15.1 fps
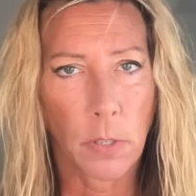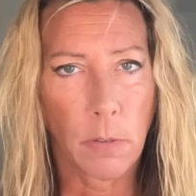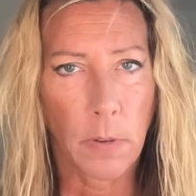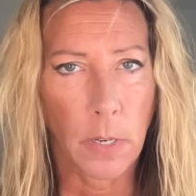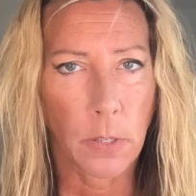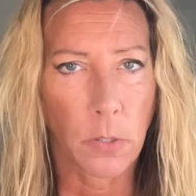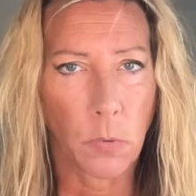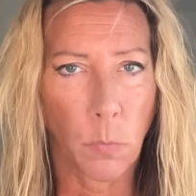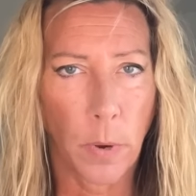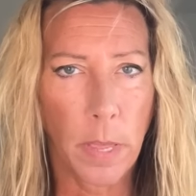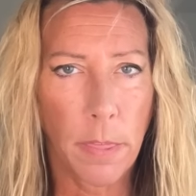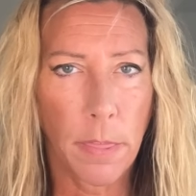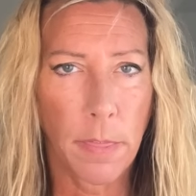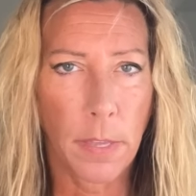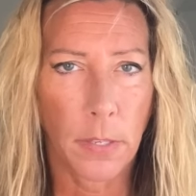of us
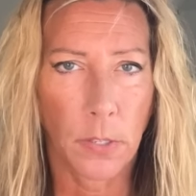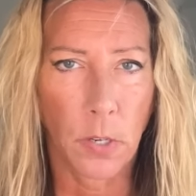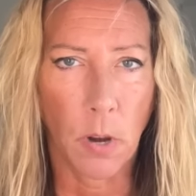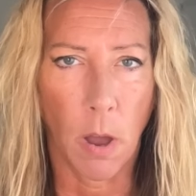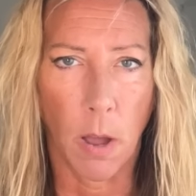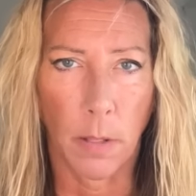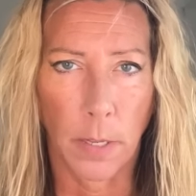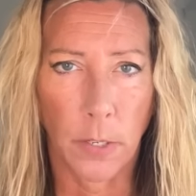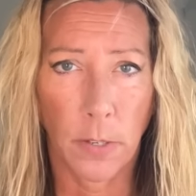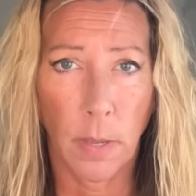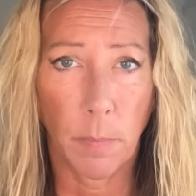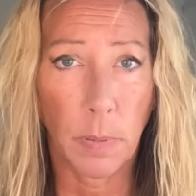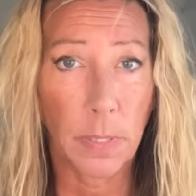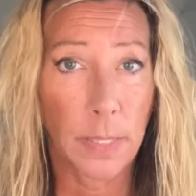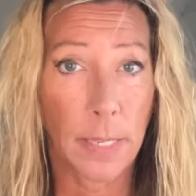with this knowledge,
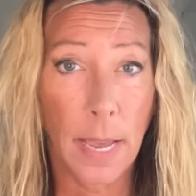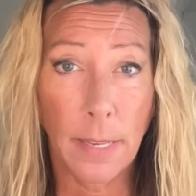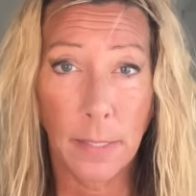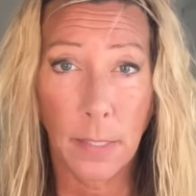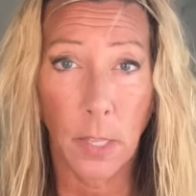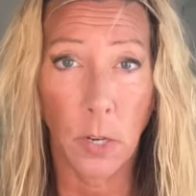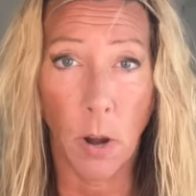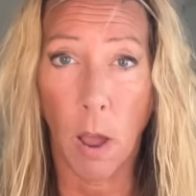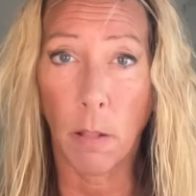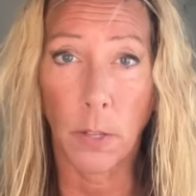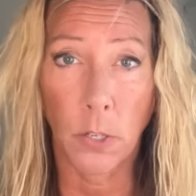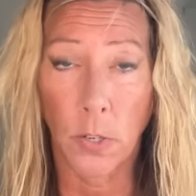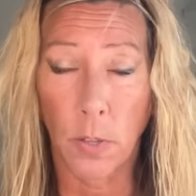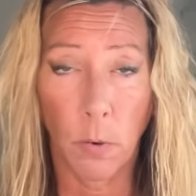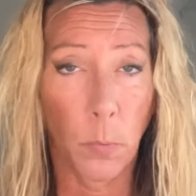that possess the
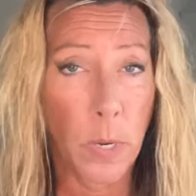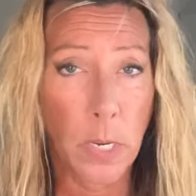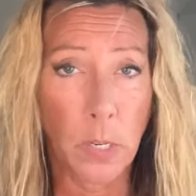knowledge that we